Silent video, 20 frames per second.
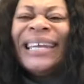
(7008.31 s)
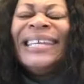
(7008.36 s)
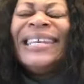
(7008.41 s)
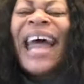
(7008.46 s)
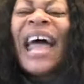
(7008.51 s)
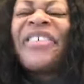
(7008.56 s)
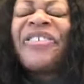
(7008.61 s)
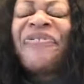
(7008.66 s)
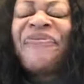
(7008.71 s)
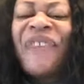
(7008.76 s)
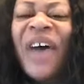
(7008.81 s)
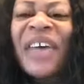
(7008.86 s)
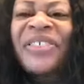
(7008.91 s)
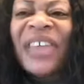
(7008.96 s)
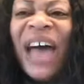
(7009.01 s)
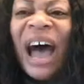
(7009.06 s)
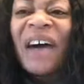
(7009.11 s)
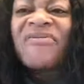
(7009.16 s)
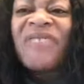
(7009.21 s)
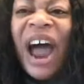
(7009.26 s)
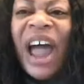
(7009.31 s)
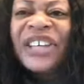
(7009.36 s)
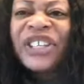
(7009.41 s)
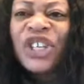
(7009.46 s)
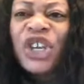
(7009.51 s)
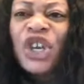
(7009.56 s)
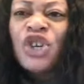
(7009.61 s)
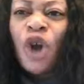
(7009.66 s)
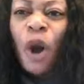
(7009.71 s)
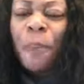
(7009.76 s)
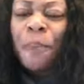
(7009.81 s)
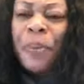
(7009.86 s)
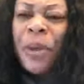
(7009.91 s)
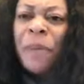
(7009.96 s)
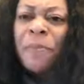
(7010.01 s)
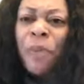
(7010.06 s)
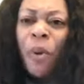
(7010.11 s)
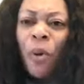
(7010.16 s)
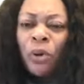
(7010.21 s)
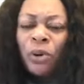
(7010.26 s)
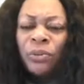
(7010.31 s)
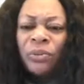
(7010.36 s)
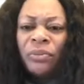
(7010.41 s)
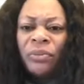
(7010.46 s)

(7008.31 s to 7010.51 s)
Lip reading: Let faith arise in your people.